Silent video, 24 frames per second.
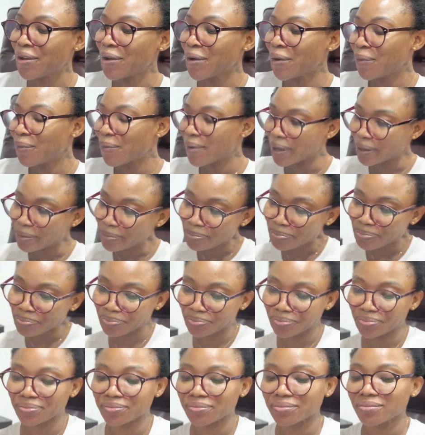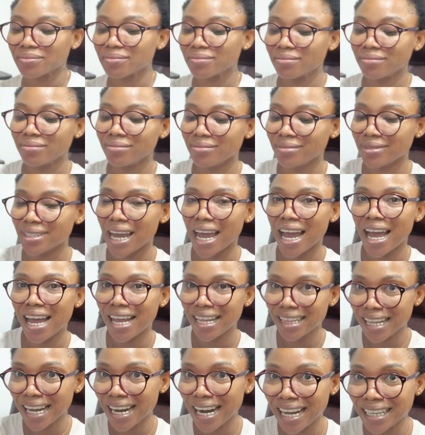Well,
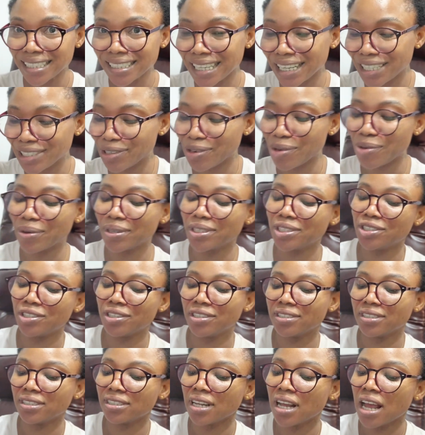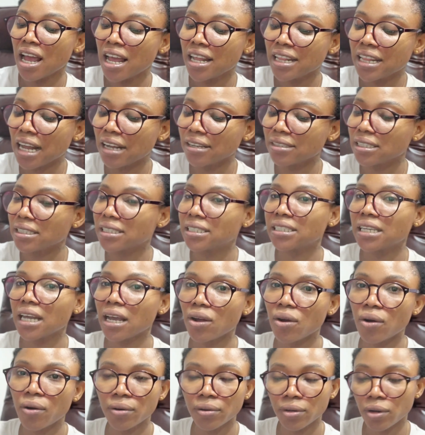that answered your question. Now the
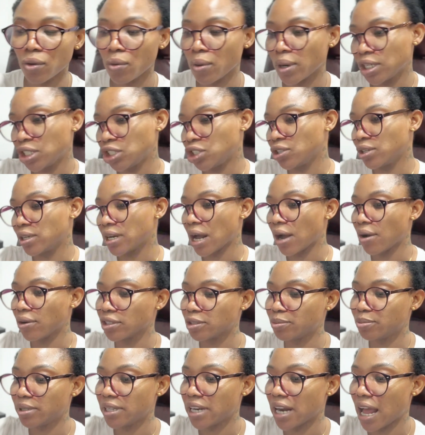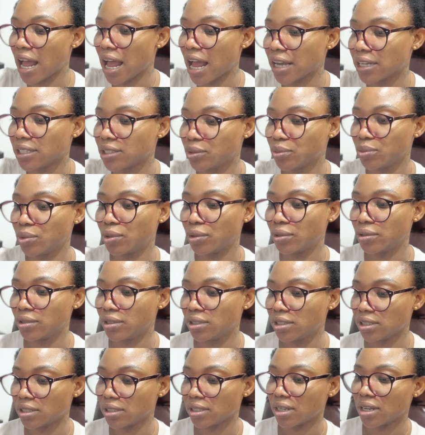second question I was being asked
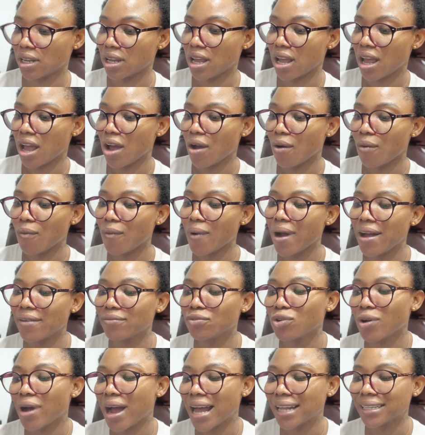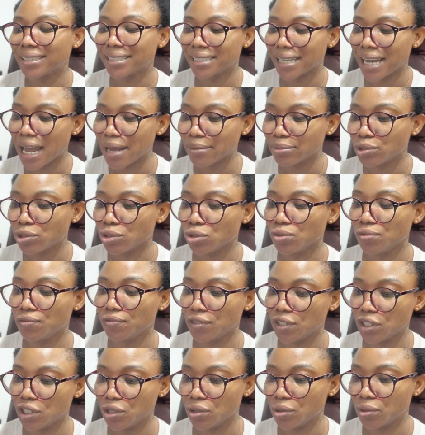was why I've not had time to do
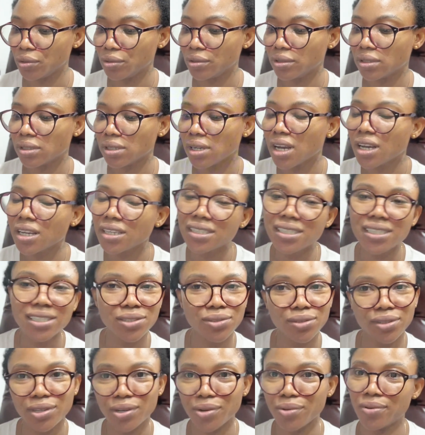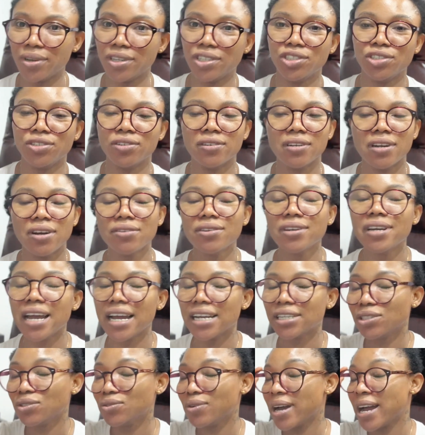videos. This is not a question. Now you
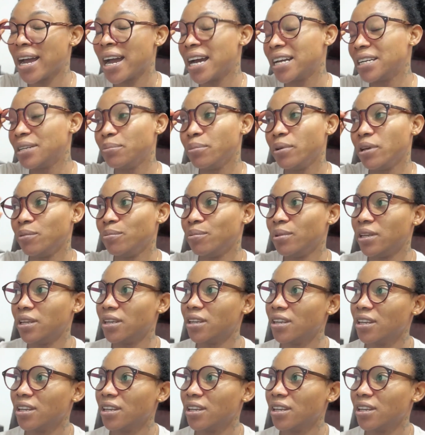guys know I had a baby.